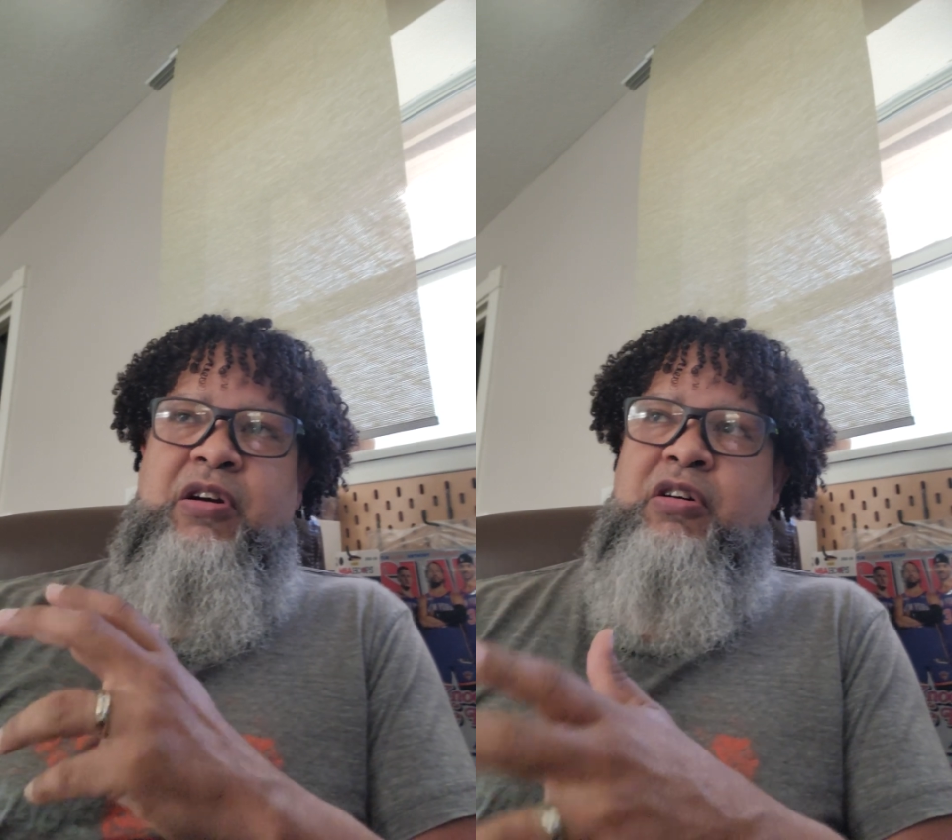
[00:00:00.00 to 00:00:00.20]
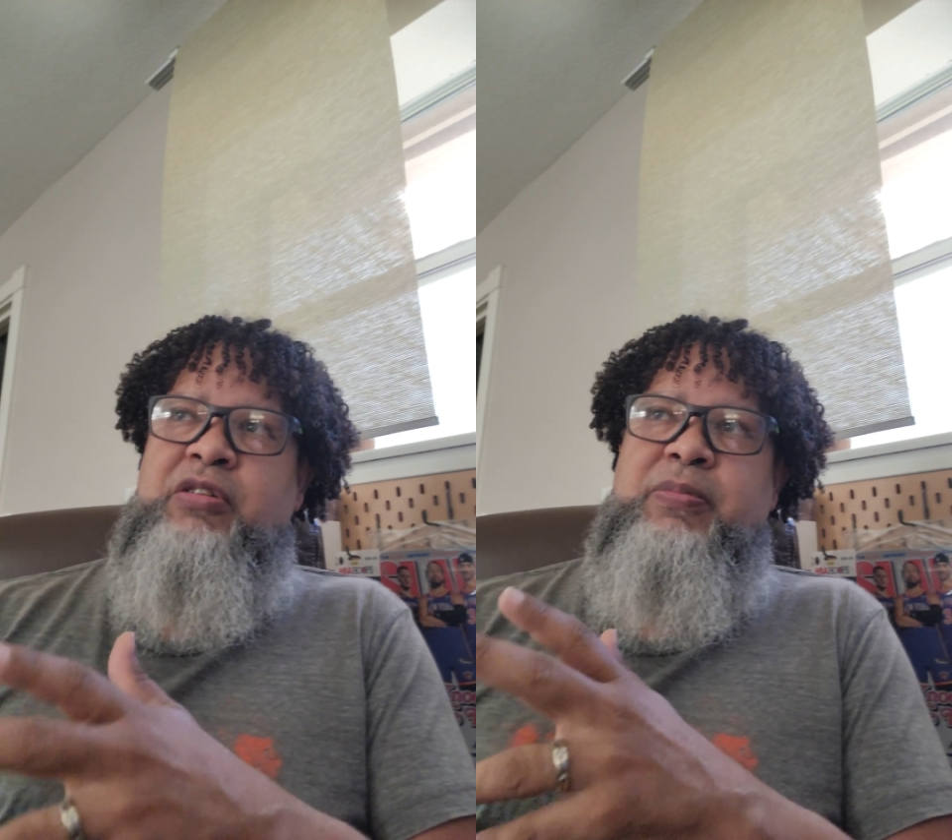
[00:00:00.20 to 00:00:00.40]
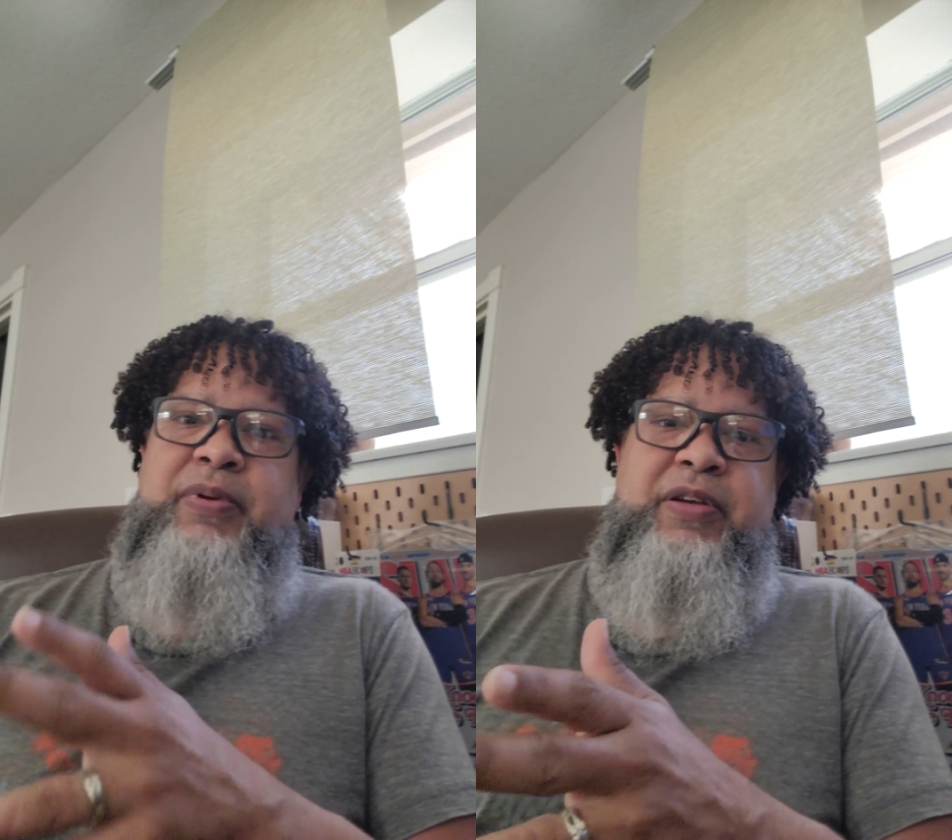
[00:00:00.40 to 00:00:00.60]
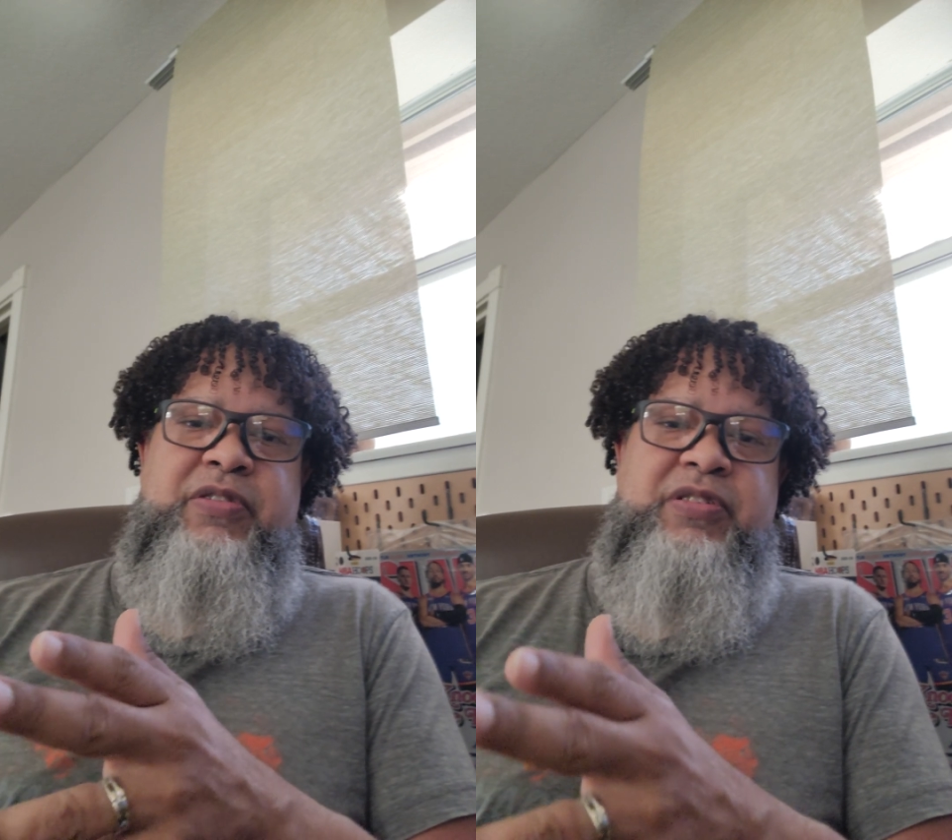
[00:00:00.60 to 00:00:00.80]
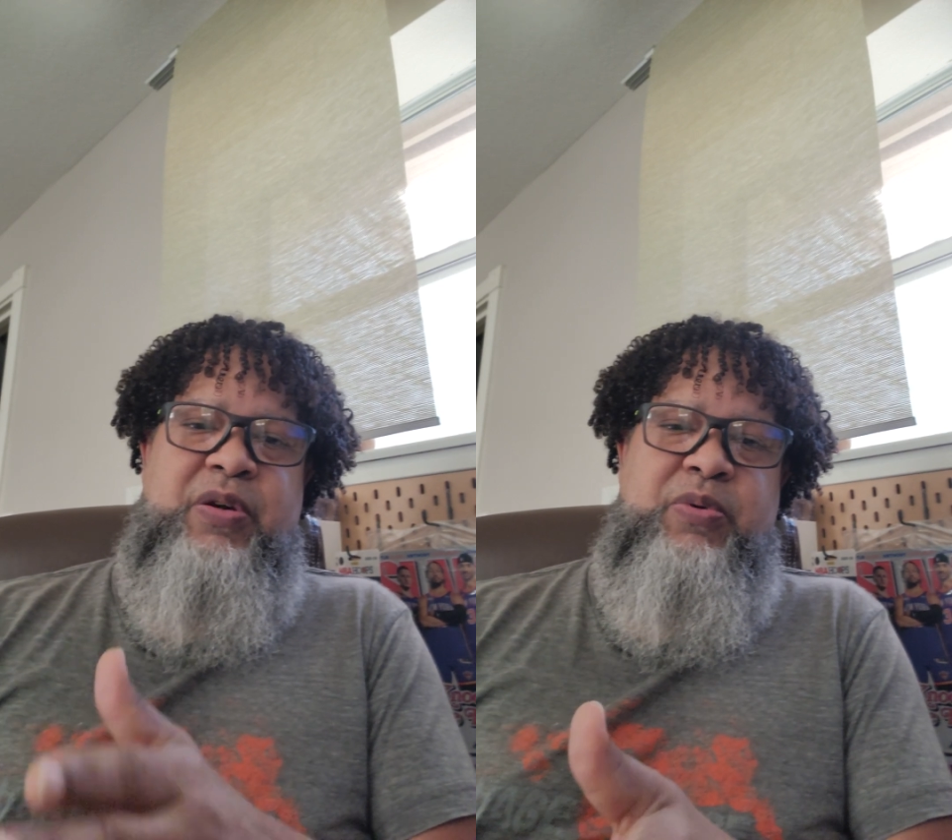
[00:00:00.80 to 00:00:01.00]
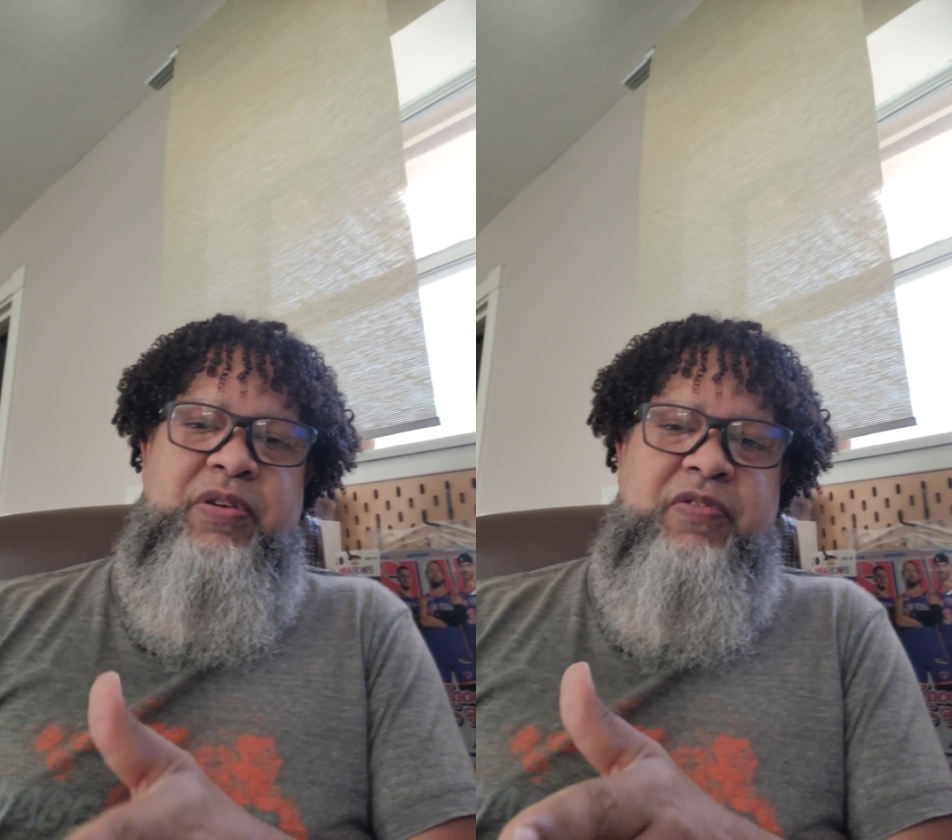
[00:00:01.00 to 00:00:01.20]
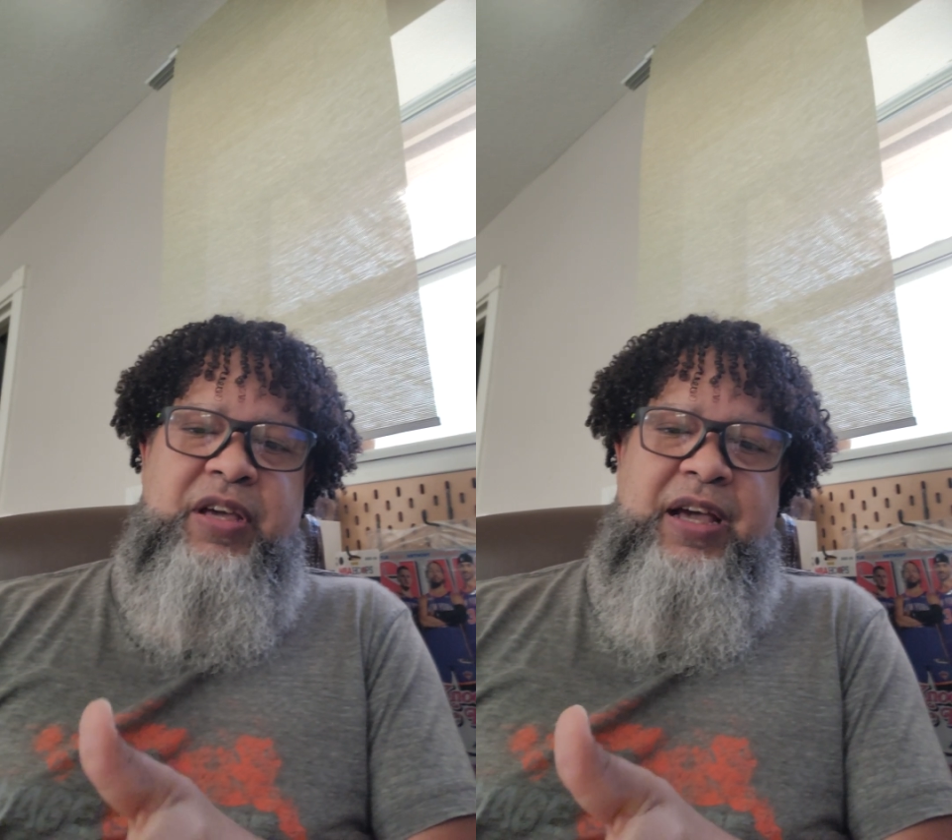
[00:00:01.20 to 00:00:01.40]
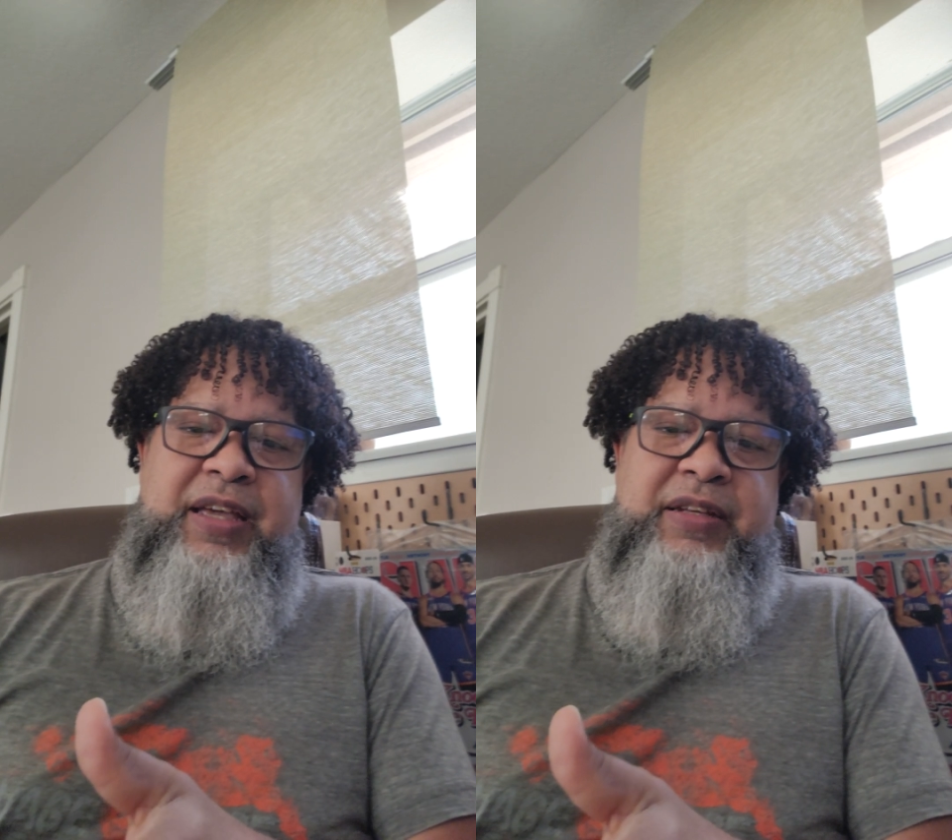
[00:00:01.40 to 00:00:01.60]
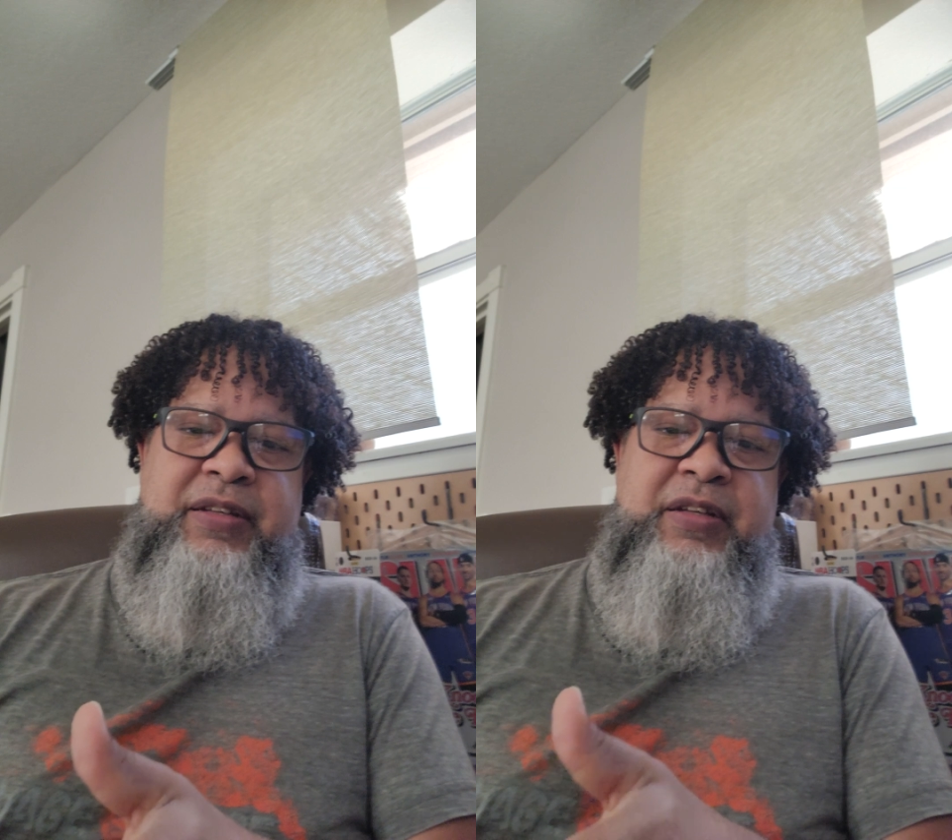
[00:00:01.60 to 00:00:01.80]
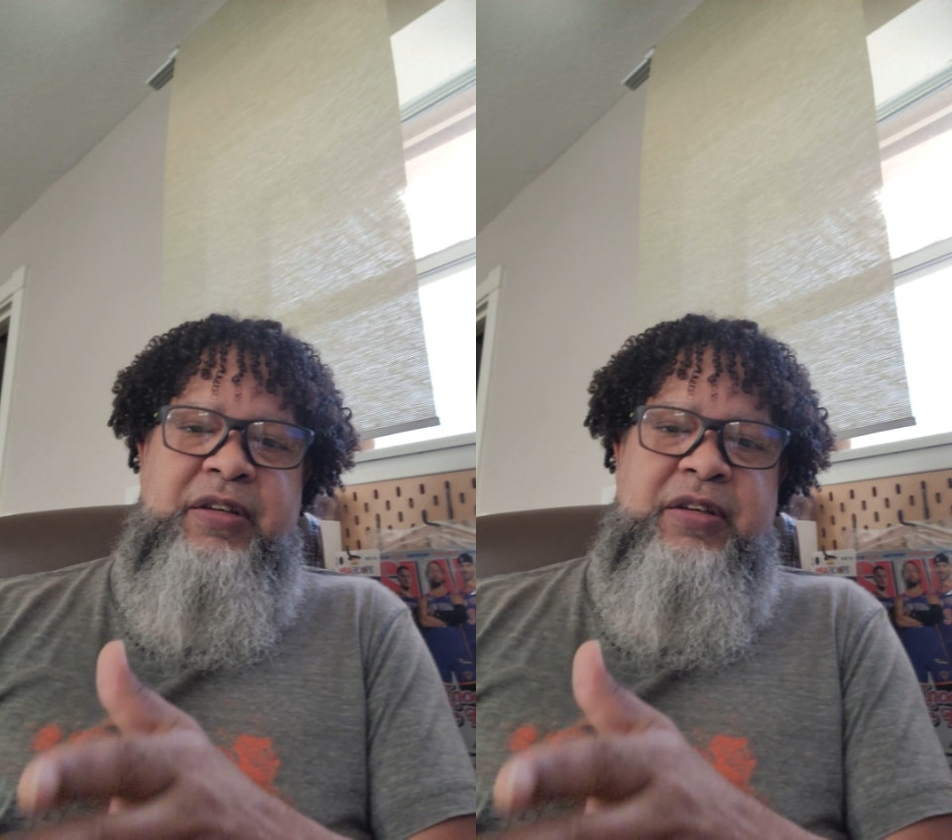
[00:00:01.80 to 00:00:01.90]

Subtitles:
All the players that we've gotten